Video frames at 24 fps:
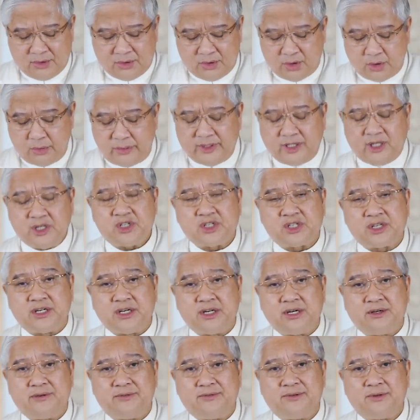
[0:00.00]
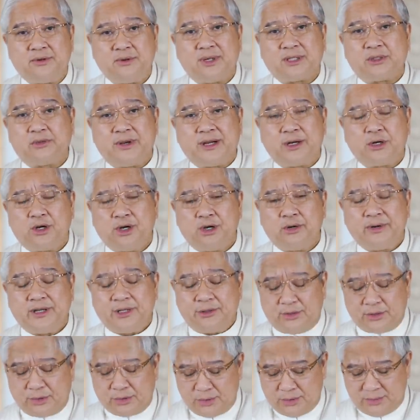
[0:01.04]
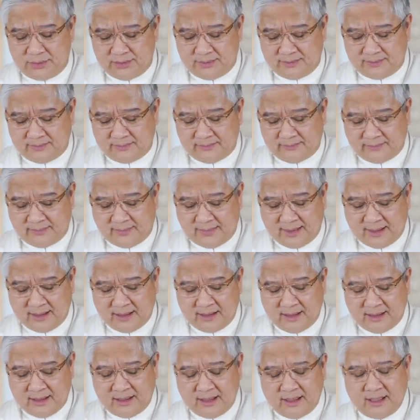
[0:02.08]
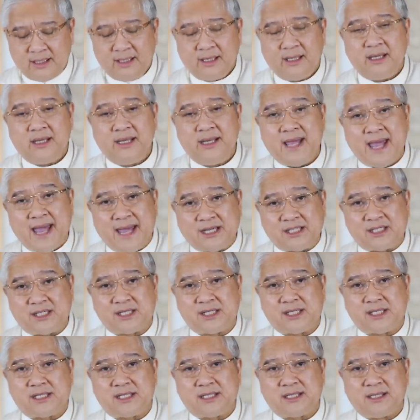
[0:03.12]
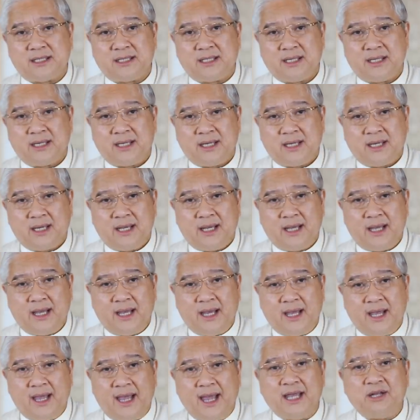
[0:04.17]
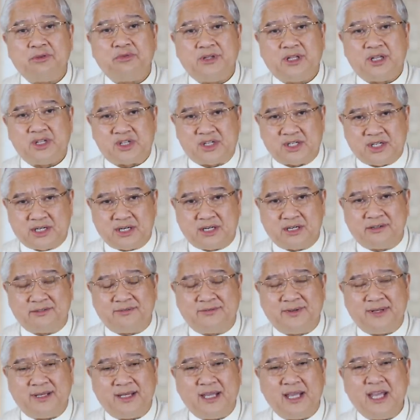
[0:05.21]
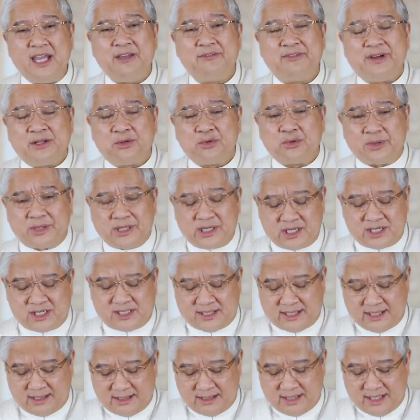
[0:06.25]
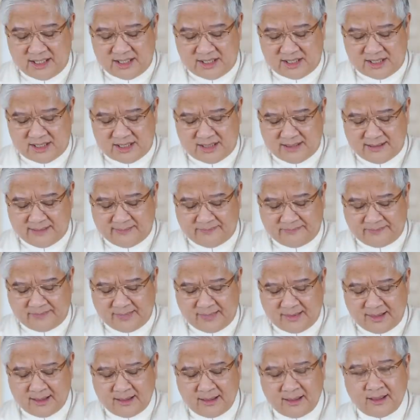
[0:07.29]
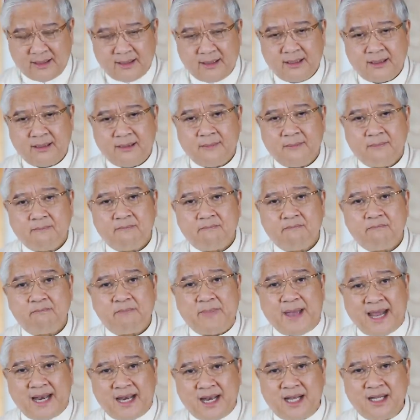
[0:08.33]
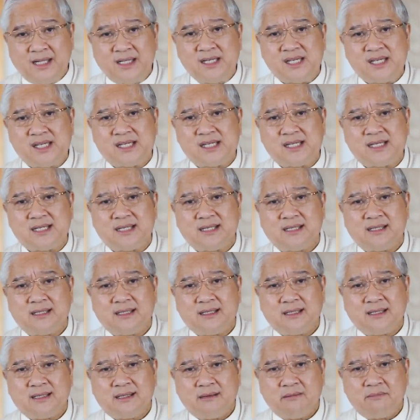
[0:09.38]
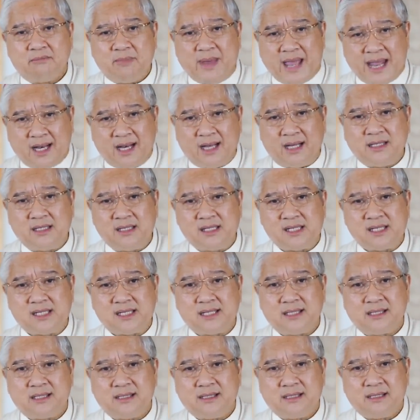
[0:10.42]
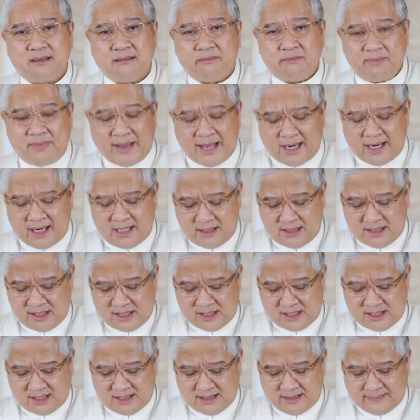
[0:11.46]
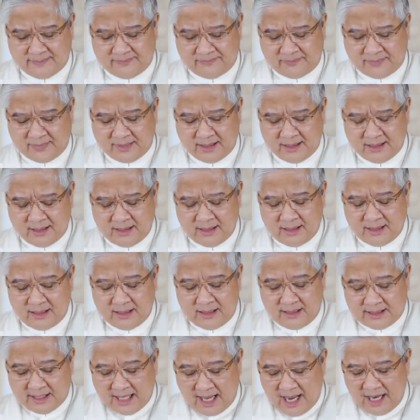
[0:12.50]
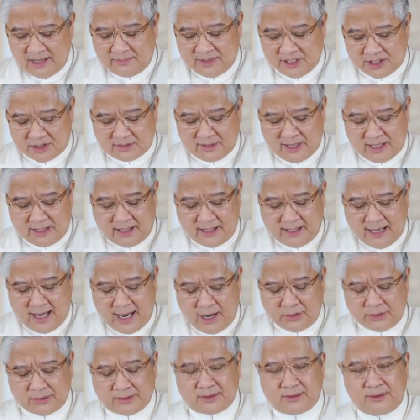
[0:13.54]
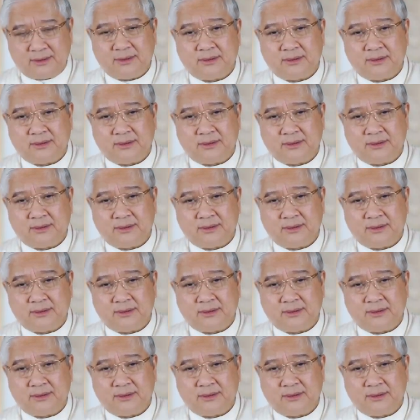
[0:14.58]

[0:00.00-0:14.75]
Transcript: Do we deserve what we are going through? Yes, and we deserve even worse than this. Penance, penance, penance. Time is running out.